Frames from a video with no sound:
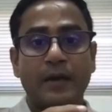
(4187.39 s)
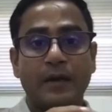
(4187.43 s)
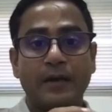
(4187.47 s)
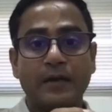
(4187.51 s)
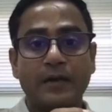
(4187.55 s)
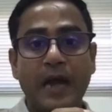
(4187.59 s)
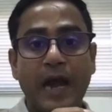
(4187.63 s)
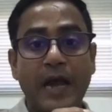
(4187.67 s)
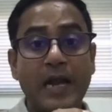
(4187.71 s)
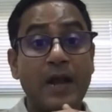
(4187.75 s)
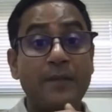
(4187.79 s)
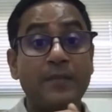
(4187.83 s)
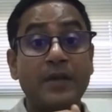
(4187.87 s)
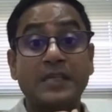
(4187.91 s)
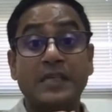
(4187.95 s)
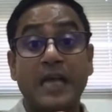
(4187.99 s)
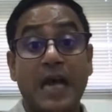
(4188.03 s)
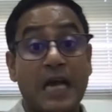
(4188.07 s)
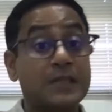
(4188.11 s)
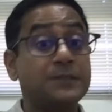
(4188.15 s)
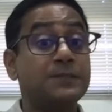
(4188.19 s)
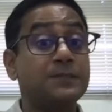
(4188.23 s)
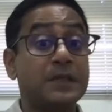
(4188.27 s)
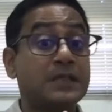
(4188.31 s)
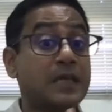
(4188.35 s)
dynamics
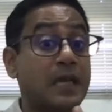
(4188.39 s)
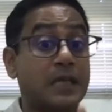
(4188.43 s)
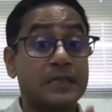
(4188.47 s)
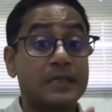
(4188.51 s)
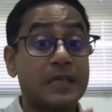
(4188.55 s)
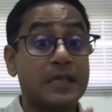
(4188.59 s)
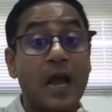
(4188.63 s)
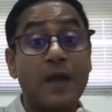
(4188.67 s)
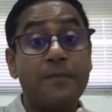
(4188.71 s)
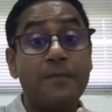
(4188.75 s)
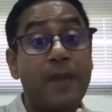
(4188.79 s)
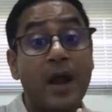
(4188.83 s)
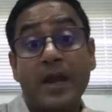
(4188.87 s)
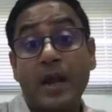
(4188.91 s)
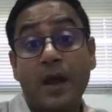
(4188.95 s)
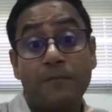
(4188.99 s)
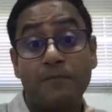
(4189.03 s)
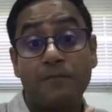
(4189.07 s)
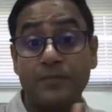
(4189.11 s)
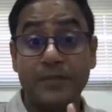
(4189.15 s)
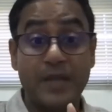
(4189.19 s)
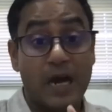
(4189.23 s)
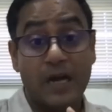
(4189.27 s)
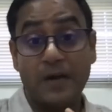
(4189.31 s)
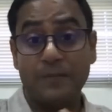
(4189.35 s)
as much as I might
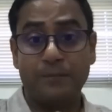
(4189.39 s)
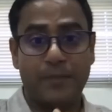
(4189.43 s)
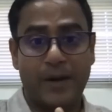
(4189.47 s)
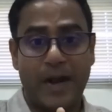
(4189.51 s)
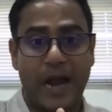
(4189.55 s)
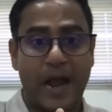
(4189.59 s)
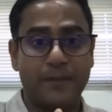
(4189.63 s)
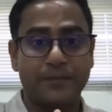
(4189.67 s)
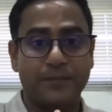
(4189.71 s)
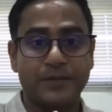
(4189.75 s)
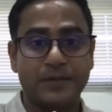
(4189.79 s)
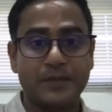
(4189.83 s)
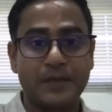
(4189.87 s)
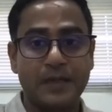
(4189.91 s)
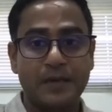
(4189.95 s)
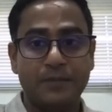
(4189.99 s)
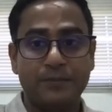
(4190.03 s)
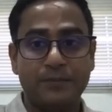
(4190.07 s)
have done perhaps,